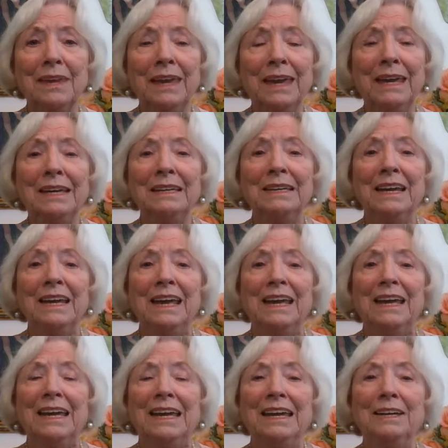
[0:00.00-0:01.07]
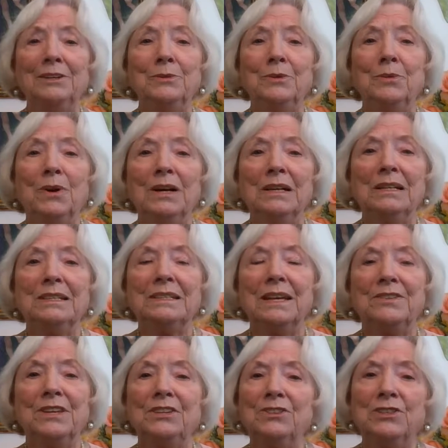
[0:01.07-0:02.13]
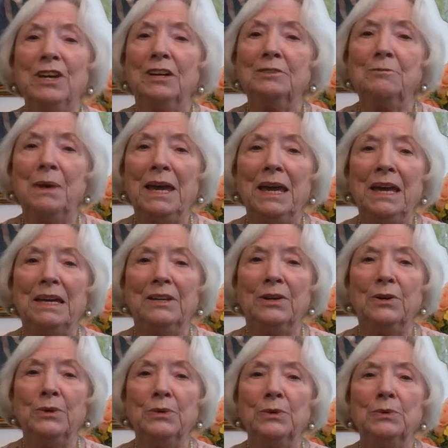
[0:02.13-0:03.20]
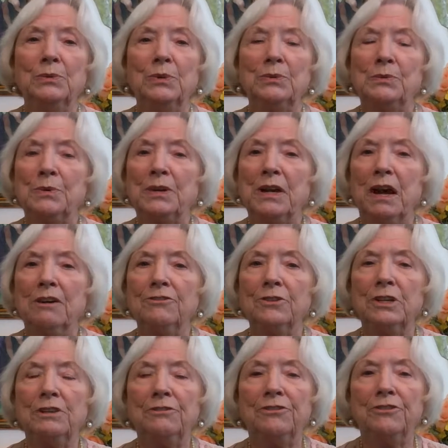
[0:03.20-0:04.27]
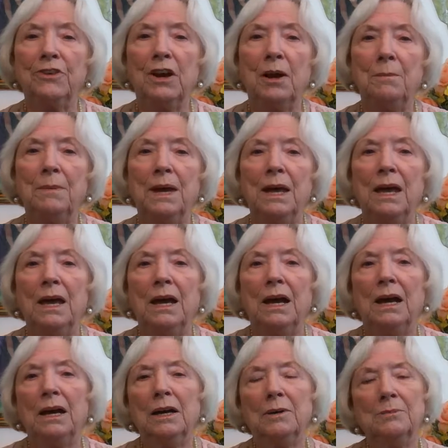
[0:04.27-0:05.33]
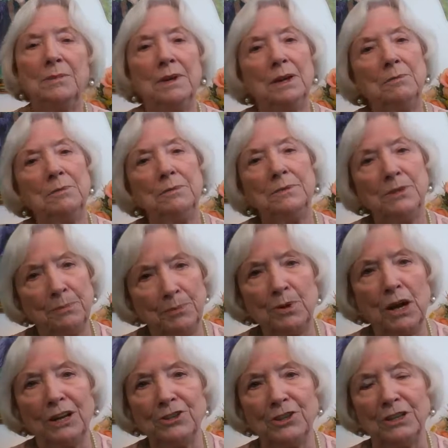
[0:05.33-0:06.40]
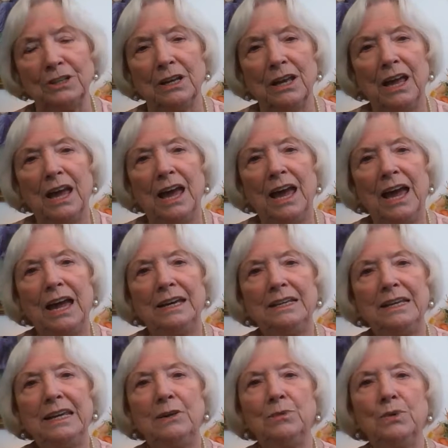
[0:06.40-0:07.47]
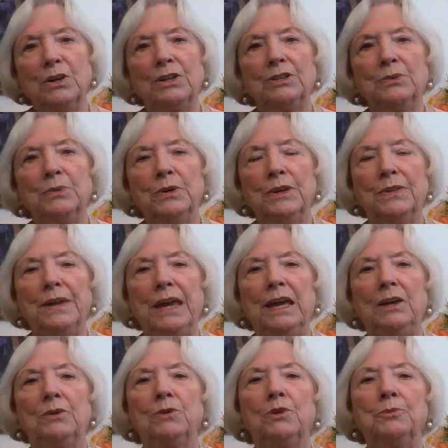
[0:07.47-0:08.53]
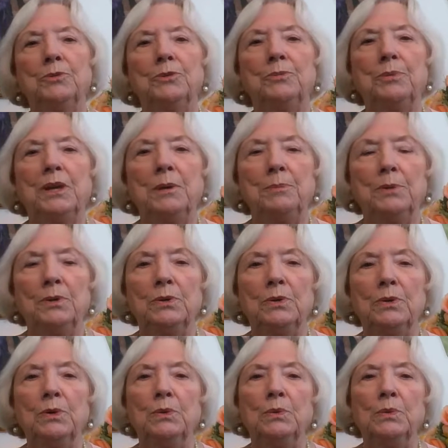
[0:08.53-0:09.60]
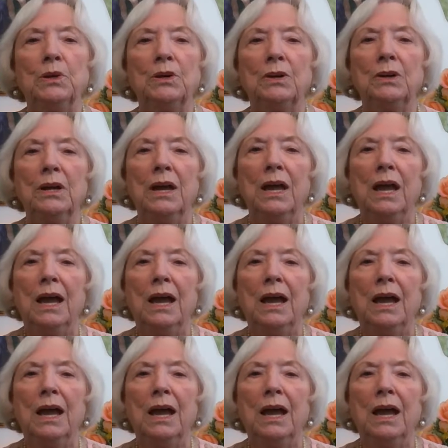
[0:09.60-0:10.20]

And it was this young man who was recovering from depression. And he worked with a group of people who were